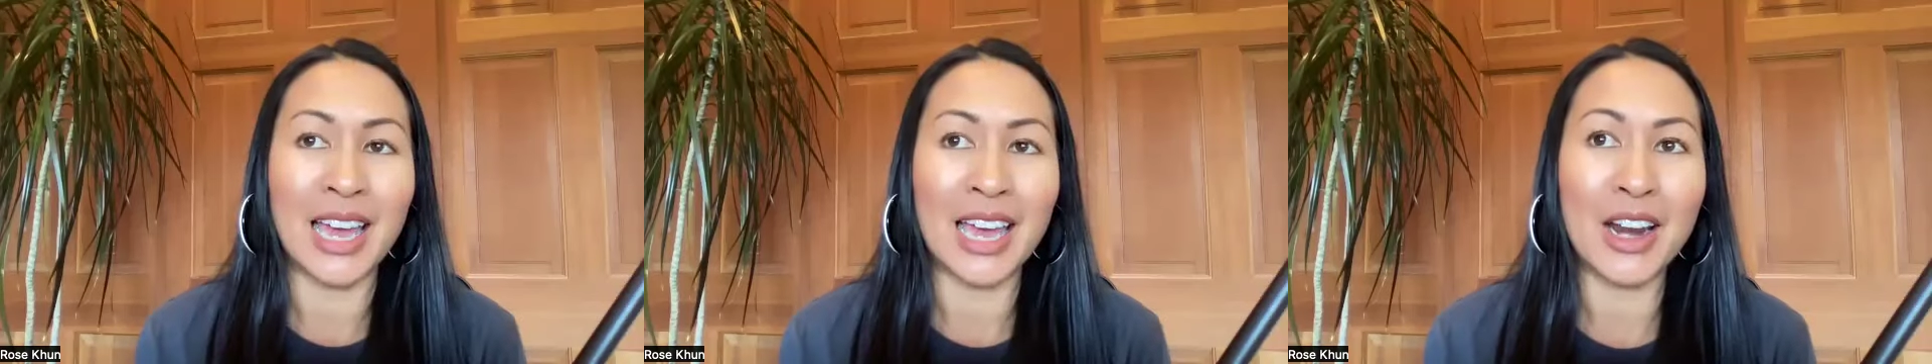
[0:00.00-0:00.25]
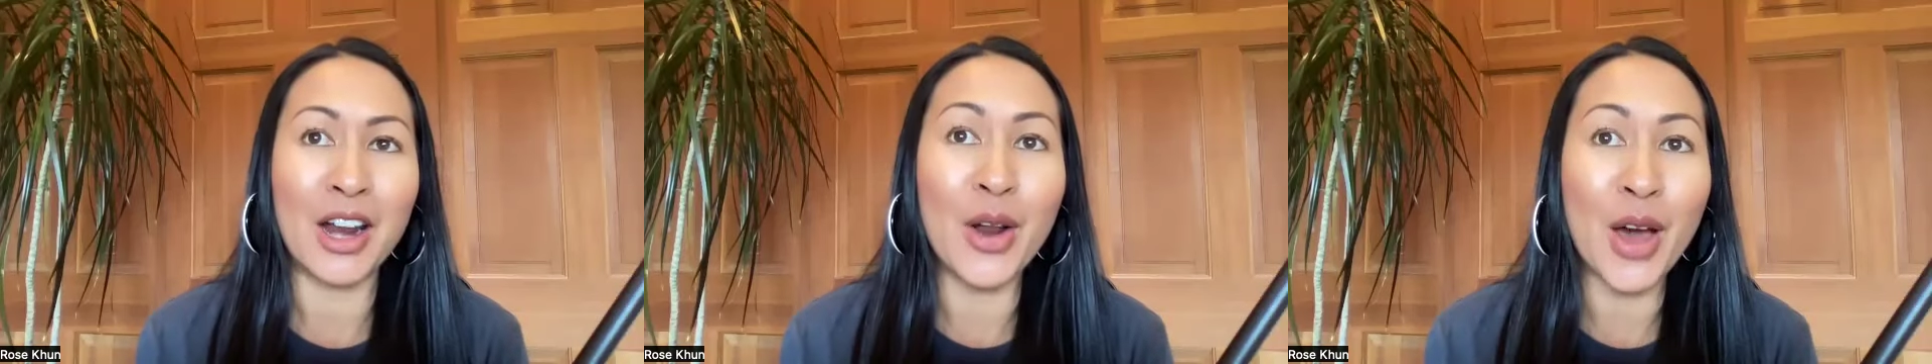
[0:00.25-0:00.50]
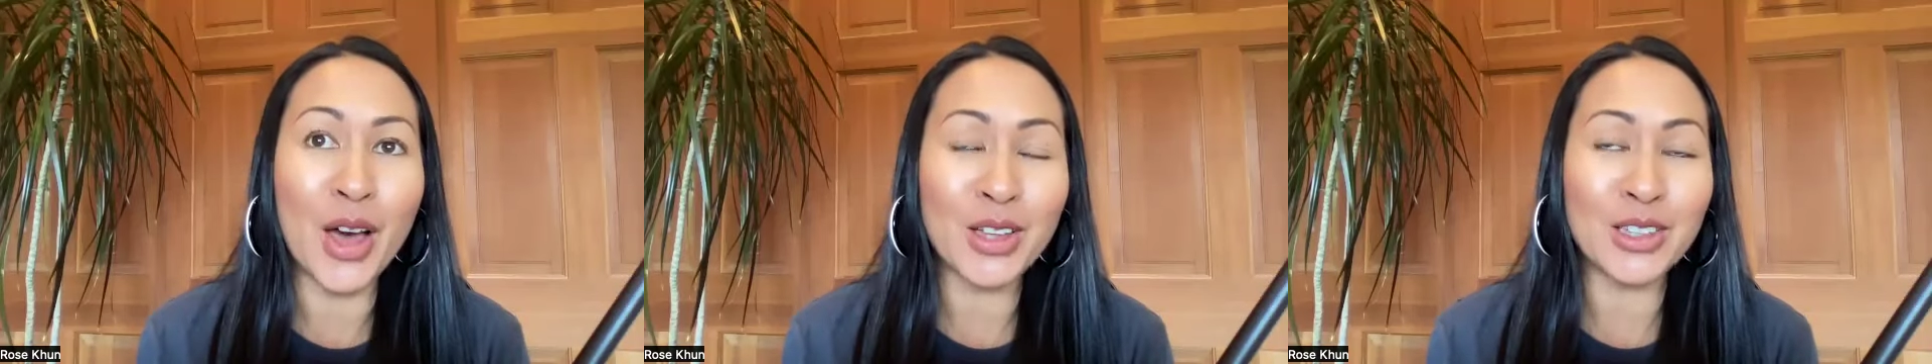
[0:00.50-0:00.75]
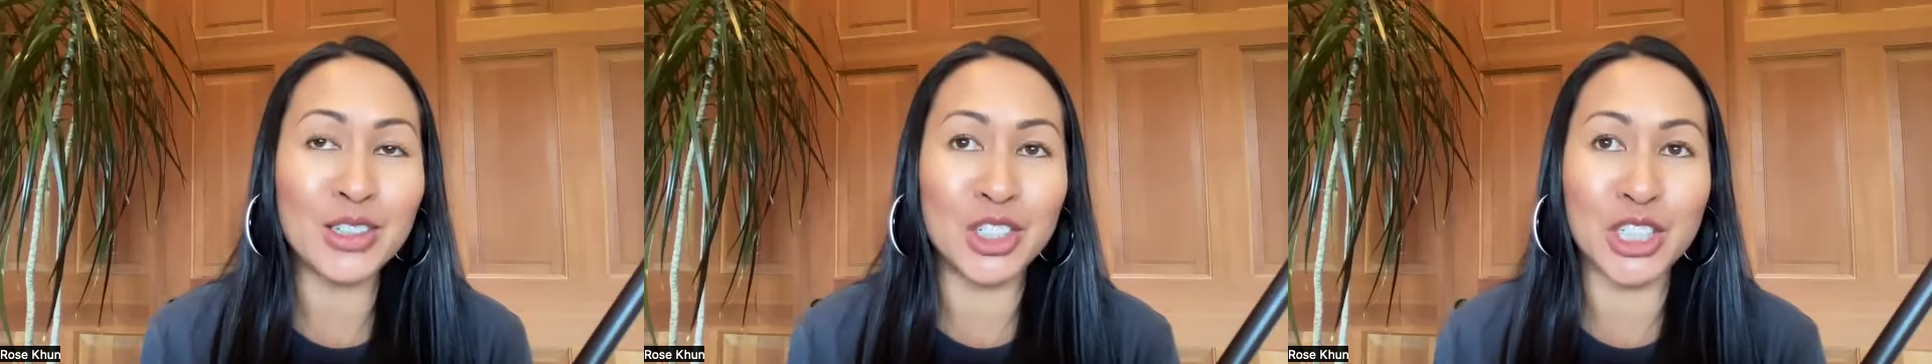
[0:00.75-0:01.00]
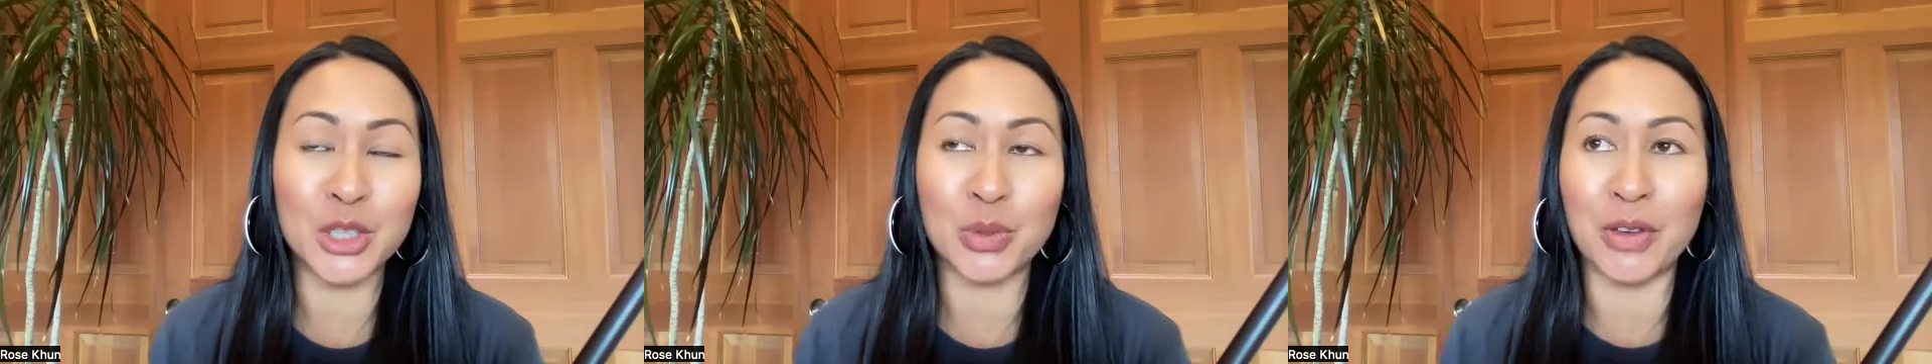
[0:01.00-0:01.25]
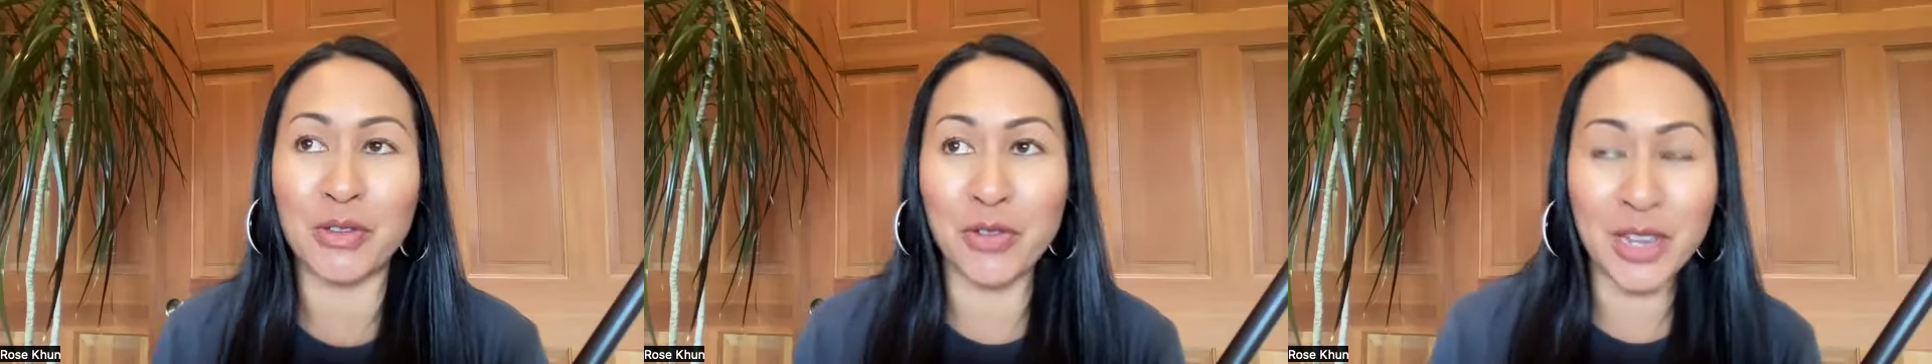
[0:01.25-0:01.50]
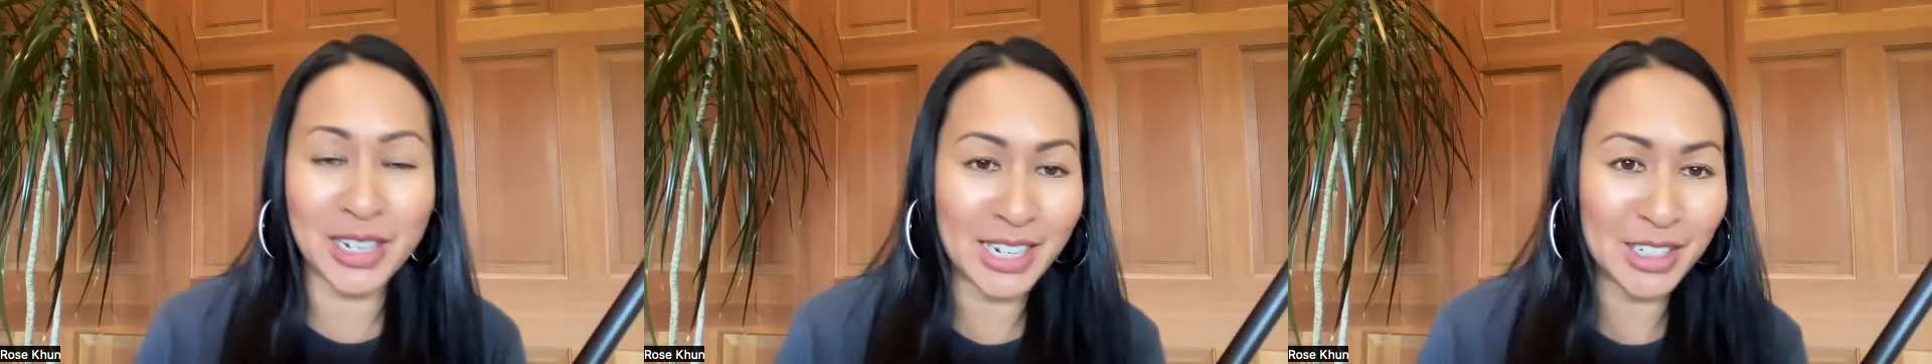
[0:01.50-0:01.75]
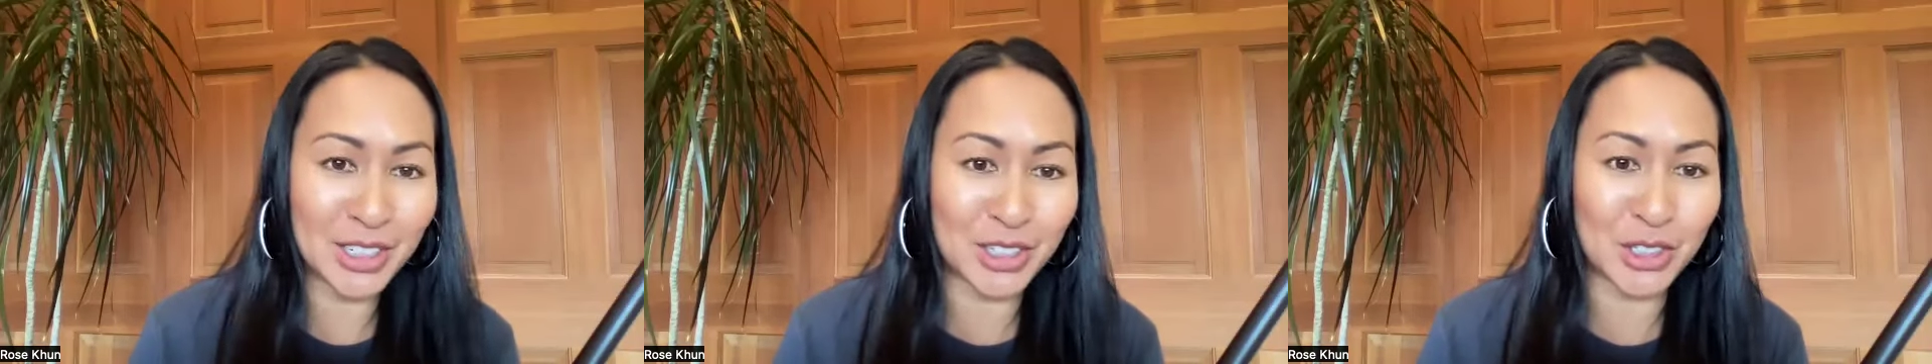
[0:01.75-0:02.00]
And not just with
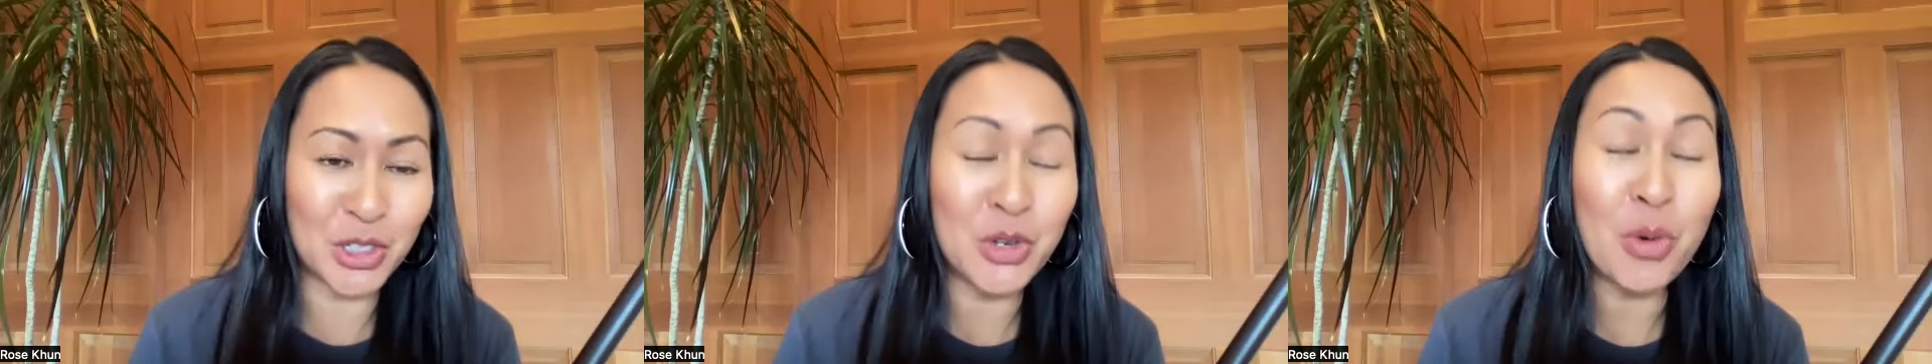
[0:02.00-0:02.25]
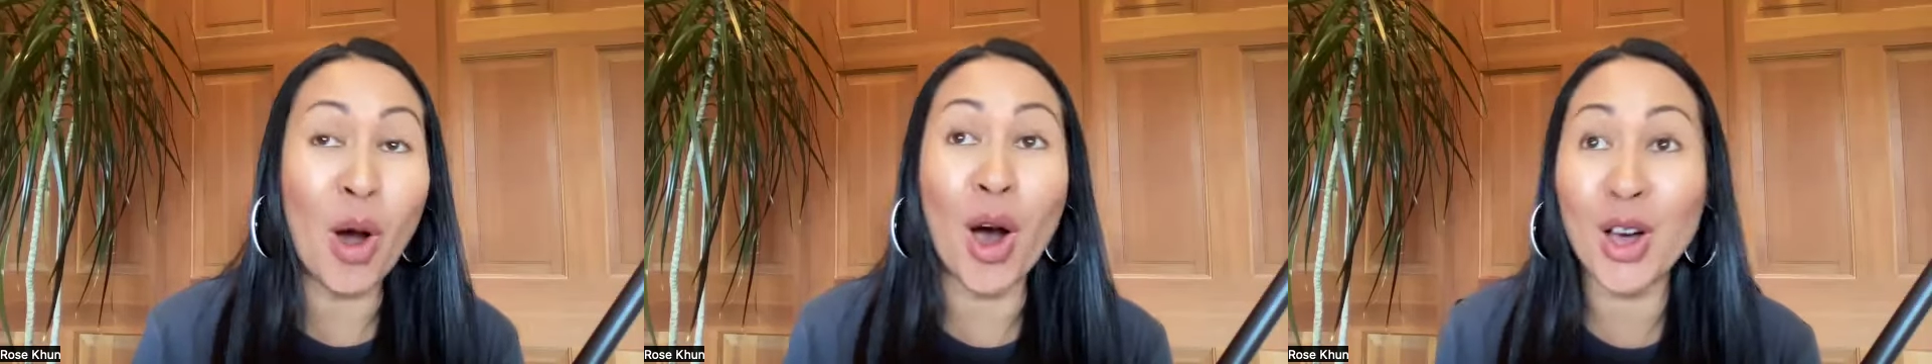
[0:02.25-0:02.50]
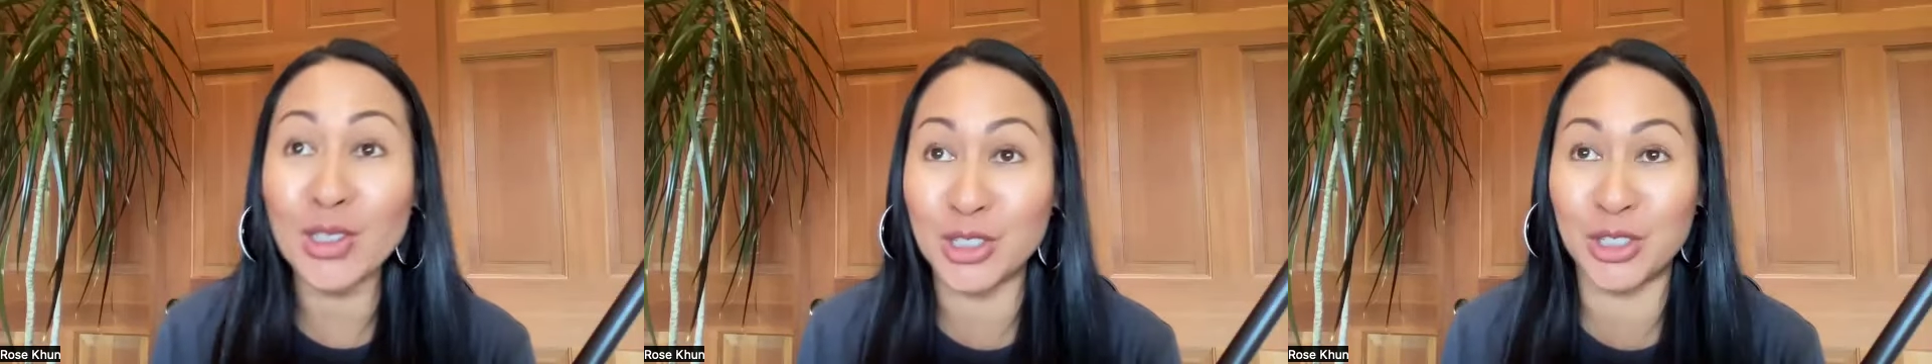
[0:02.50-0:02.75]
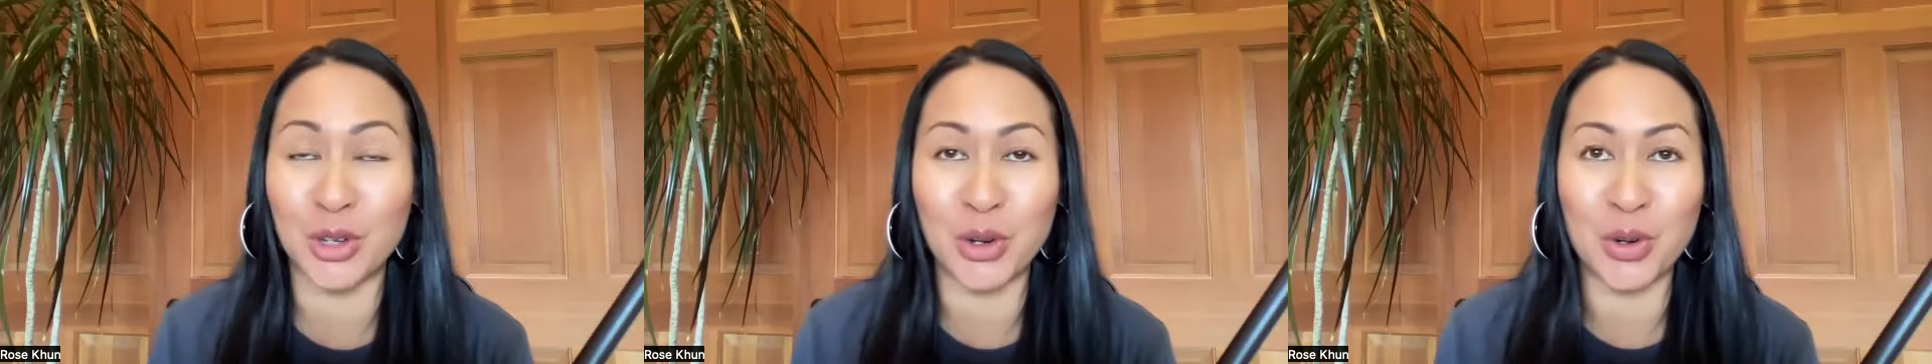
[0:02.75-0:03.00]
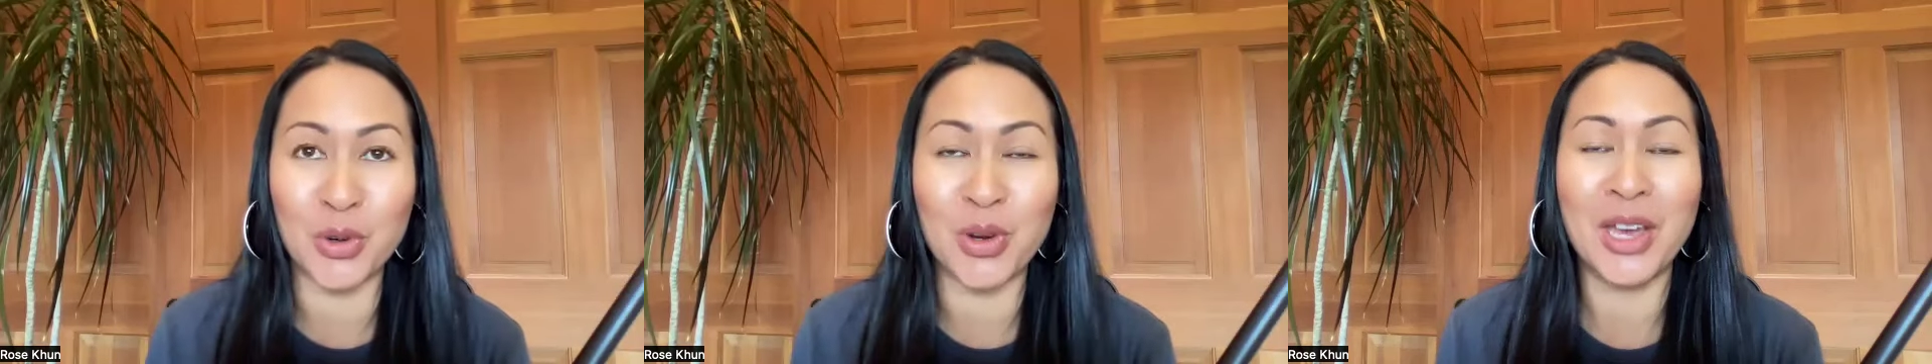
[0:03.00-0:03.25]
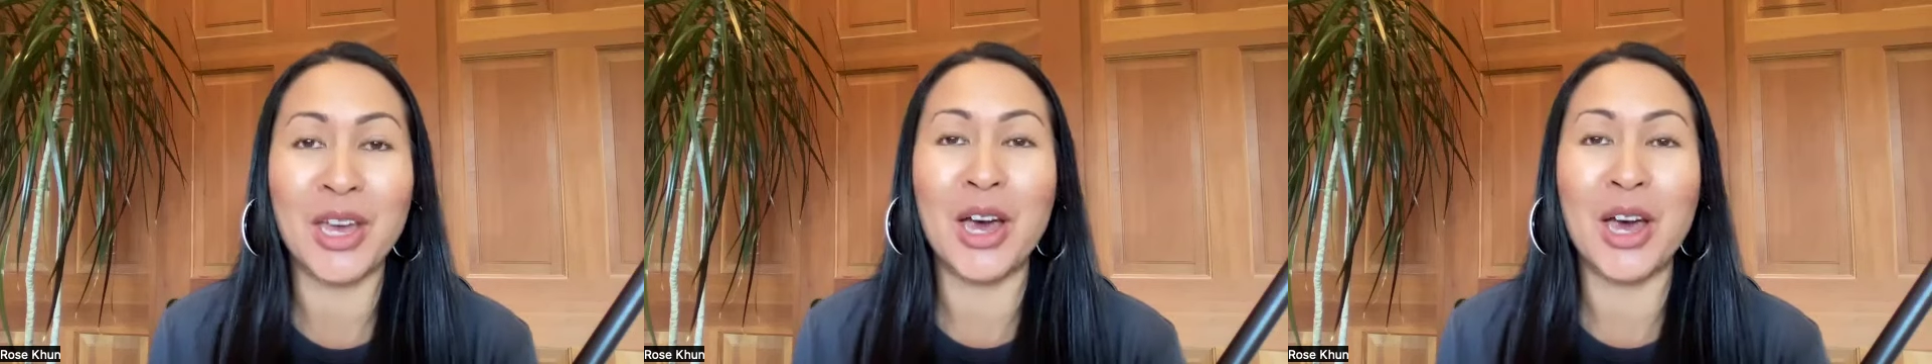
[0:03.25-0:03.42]
fitness, you also